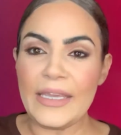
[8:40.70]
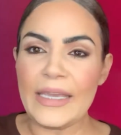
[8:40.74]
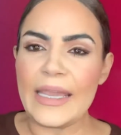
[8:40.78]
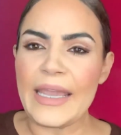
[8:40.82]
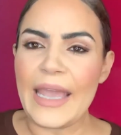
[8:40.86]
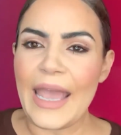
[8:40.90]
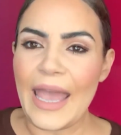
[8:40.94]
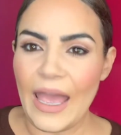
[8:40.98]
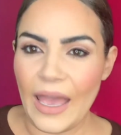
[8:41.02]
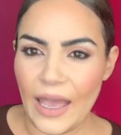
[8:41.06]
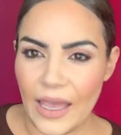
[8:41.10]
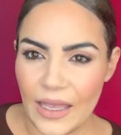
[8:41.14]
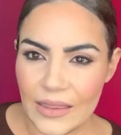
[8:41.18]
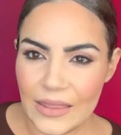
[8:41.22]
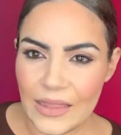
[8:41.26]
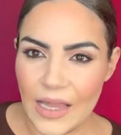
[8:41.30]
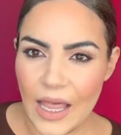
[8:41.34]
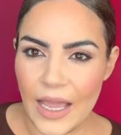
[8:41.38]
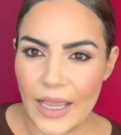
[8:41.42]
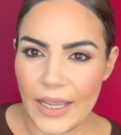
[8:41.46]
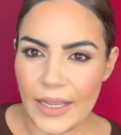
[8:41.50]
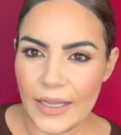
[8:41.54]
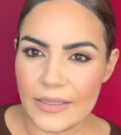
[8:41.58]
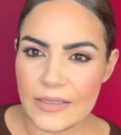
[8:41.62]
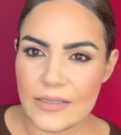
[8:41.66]

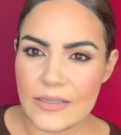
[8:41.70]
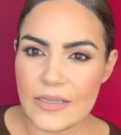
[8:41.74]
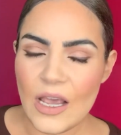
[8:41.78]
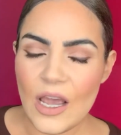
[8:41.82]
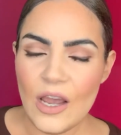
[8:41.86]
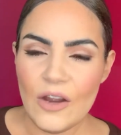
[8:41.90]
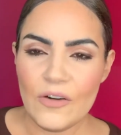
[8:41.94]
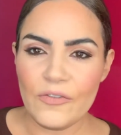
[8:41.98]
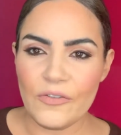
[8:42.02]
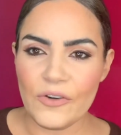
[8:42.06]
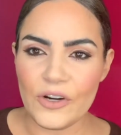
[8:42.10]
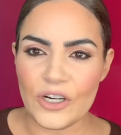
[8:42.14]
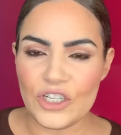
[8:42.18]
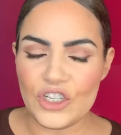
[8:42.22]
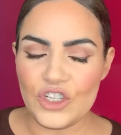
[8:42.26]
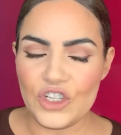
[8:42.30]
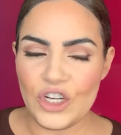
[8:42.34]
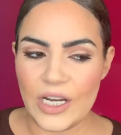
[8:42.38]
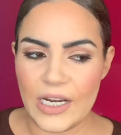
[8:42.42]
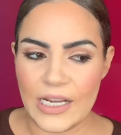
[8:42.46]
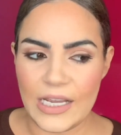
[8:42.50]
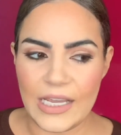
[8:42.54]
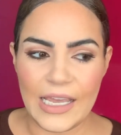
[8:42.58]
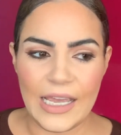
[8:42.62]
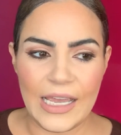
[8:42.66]
headlines for a
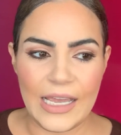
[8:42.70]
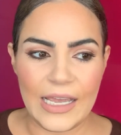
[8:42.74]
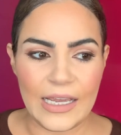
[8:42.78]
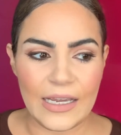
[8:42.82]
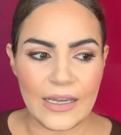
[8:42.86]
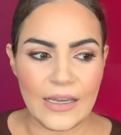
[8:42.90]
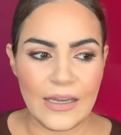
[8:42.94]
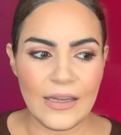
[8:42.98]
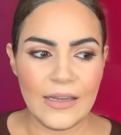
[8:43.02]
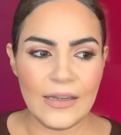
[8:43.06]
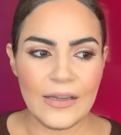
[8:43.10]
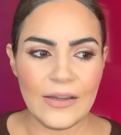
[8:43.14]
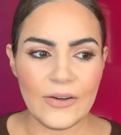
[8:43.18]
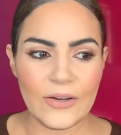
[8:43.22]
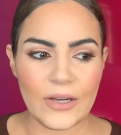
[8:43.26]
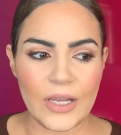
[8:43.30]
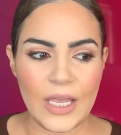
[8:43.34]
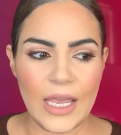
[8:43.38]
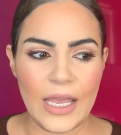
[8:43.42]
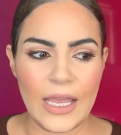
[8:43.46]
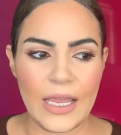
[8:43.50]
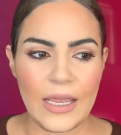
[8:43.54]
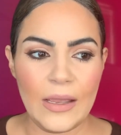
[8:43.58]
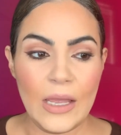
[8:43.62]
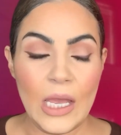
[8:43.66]
shitty kick,
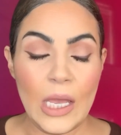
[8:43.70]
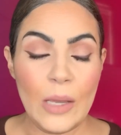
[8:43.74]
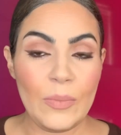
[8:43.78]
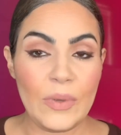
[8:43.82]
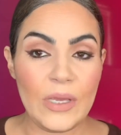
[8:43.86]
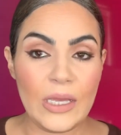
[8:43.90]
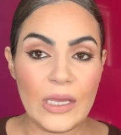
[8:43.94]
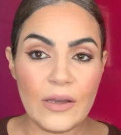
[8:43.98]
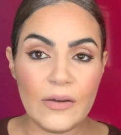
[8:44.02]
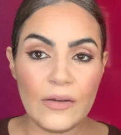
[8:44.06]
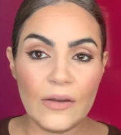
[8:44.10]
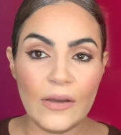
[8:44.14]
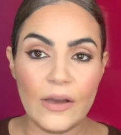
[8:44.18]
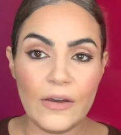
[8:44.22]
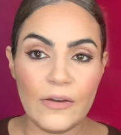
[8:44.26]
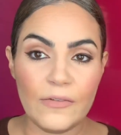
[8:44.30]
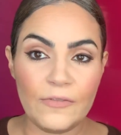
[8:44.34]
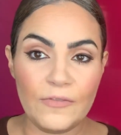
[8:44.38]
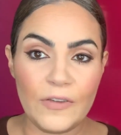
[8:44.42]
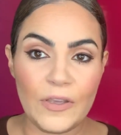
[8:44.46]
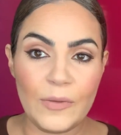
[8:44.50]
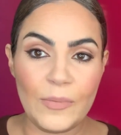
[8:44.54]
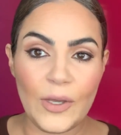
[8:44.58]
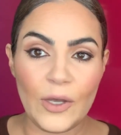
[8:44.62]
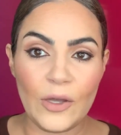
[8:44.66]
okay, being a
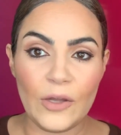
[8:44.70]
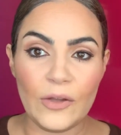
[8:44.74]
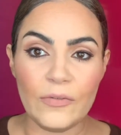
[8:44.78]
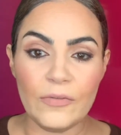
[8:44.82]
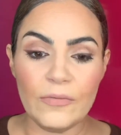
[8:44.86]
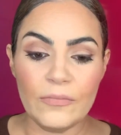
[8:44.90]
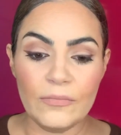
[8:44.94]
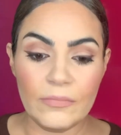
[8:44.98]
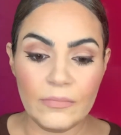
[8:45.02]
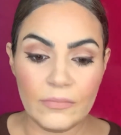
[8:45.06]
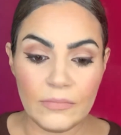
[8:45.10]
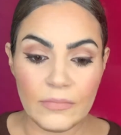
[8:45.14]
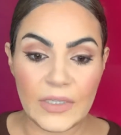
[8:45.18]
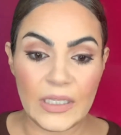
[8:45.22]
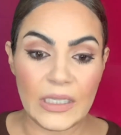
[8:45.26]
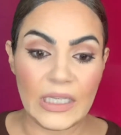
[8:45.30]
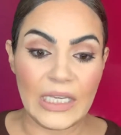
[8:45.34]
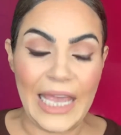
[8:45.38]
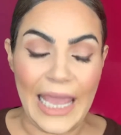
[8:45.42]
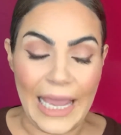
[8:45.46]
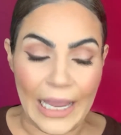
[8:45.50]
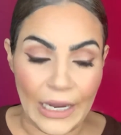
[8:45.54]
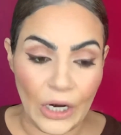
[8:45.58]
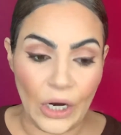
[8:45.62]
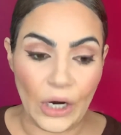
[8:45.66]
female
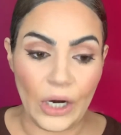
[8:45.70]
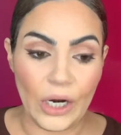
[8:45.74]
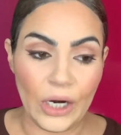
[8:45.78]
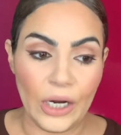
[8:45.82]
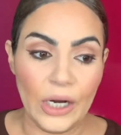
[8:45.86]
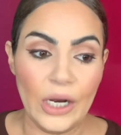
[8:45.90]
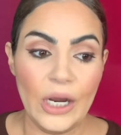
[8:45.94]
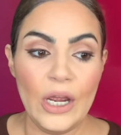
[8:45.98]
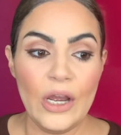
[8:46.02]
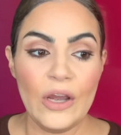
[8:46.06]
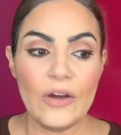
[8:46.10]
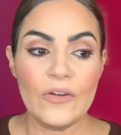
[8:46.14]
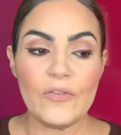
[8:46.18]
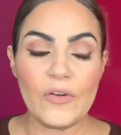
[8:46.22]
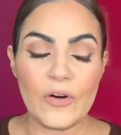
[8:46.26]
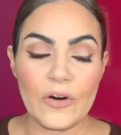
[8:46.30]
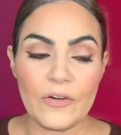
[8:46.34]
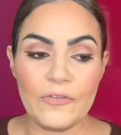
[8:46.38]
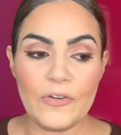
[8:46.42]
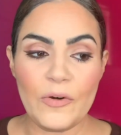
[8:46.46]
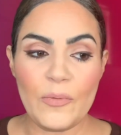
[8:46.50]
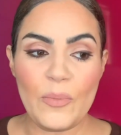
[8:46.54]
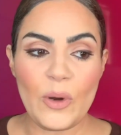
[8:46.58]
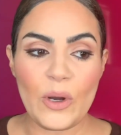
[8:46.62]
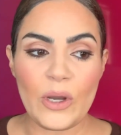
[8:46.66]
kicker for a
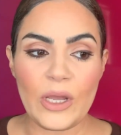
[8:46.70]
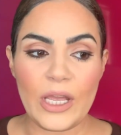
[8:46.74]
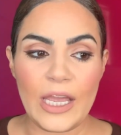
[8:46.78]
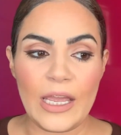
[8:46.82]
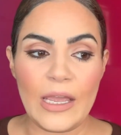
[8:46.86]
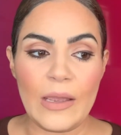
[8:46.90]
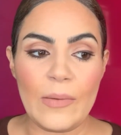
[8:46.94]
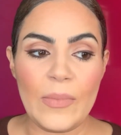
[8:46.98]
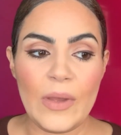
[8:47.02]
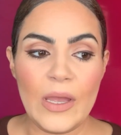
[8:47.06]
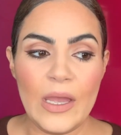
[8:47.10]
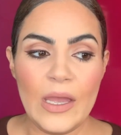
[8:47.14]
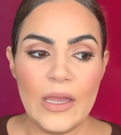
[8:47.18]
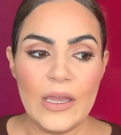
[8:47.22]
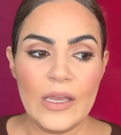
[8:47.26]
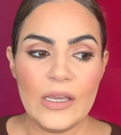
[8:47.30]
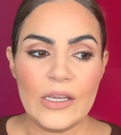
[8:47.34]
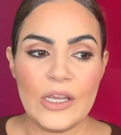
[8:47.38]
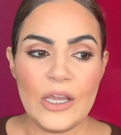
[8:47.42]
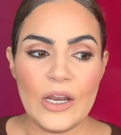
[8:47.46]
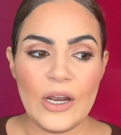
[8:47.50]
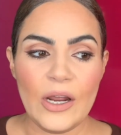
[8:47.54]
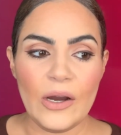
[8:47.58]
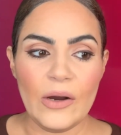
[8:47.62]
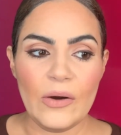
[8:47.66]
football game,
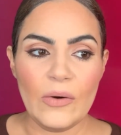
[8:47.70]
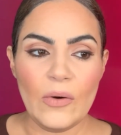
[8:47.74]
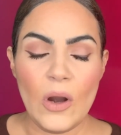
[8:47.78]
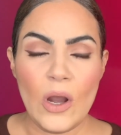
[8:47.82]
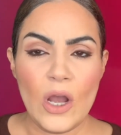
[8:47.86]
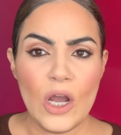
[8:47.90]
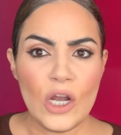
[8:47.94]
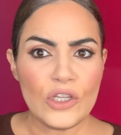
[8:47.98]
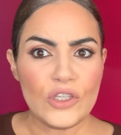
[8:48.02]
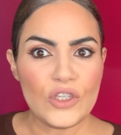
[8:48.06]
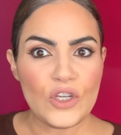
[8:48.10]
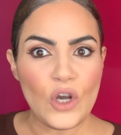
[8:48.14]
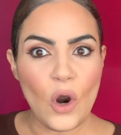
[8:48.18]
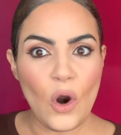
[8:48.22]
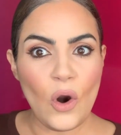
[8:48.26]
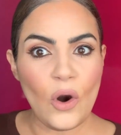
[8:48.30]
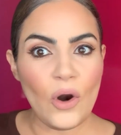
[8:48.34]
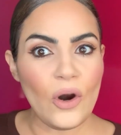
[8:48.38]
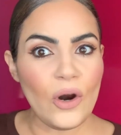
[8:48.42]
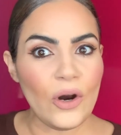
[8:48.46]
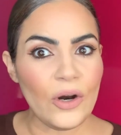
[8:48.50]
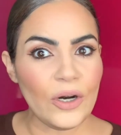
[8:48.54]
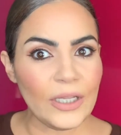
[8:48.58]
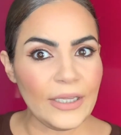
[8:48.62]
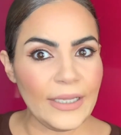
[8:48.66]
you know,
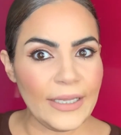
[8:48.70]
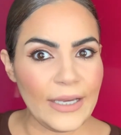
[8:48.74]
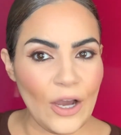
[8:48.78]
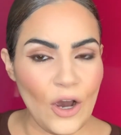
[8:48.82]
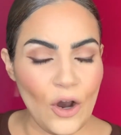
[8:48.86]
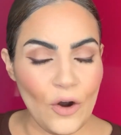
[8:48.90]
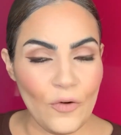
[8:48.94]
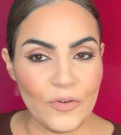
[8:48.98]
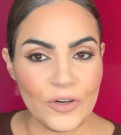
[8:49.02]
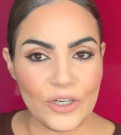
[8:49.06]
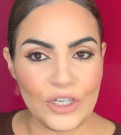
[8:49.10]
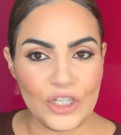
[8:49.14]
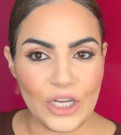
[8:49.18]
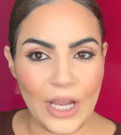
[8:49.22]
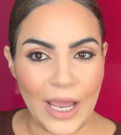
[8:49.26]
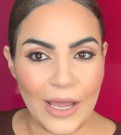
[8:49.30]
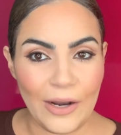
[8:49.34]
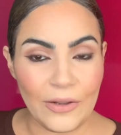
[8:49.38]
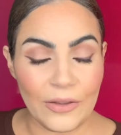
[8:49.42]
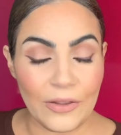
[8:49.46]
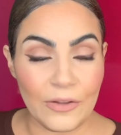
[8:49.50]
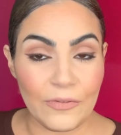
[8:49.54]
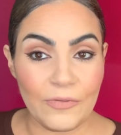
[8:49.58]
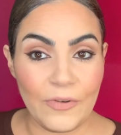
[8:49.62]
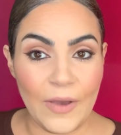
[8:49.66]
totally
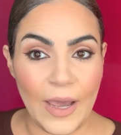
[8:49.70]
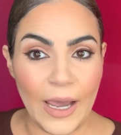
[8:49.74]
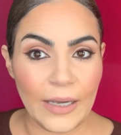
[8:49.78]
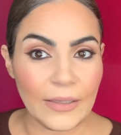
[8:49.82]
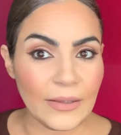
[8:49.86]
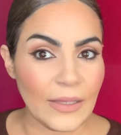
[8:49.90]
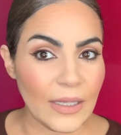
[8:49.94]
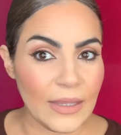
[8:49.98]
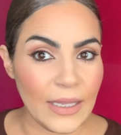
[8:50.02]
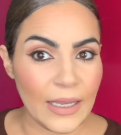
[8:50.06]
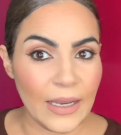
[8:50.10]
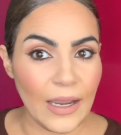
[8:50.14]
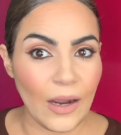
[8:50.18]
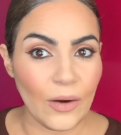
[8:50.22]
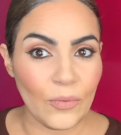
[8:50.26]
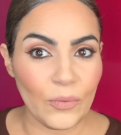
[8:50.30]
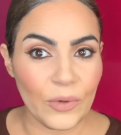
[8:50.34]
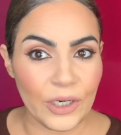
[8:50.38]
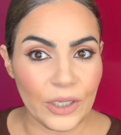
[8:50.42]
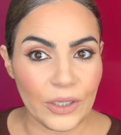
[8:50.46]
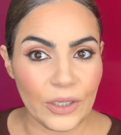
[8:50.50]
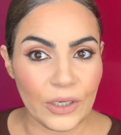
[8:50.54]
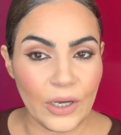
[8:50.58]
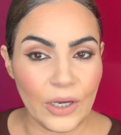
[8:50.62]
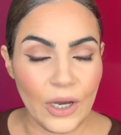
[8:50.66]
overshadowed the fact that they got rid
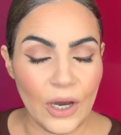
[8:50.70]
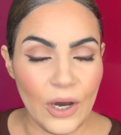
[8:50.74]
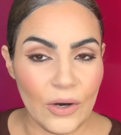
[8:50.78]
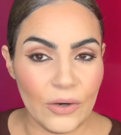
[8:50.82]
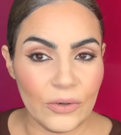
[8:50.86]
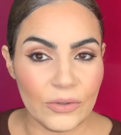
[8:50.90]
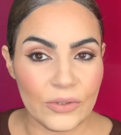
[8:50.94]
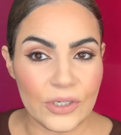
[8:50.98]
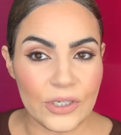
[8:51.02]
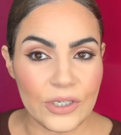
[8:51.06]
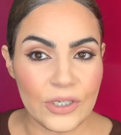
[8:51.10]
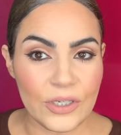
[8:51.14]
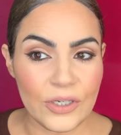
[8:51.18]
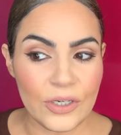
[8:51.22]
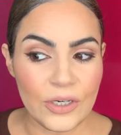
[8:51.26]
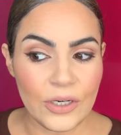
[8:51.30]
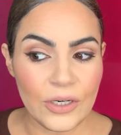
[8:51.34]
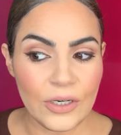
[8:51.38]
of the coach.